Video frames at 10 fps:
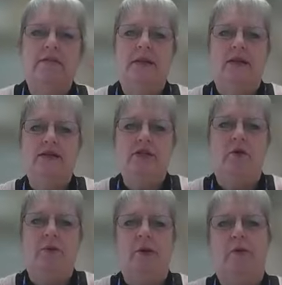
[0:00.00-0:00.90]
that's
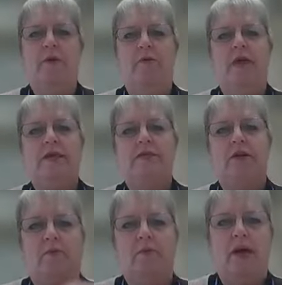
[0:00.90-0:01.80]
your problem, that's
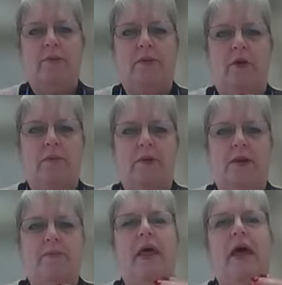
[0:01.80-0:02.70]
not my
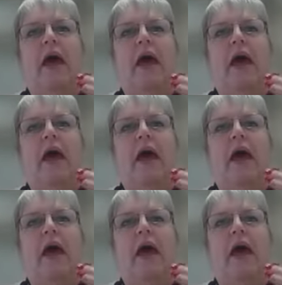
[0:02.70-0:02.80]
problem.